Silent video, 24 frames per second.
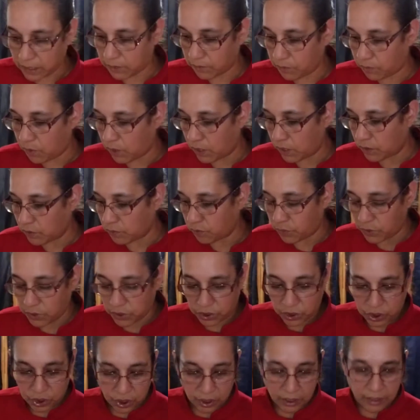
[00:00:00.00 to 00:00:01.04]
one with
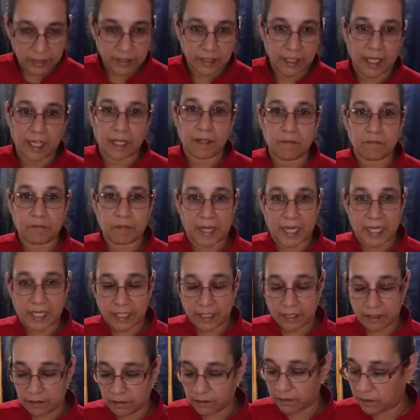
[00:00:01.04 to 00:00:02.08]
cheese and
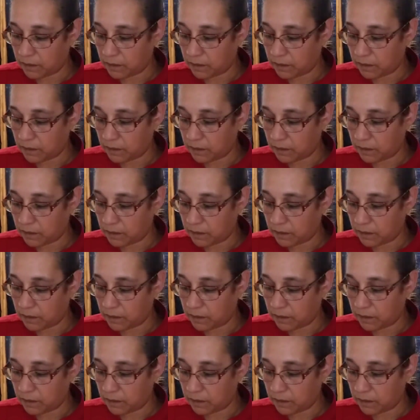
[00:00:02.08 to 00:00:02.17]
bacon.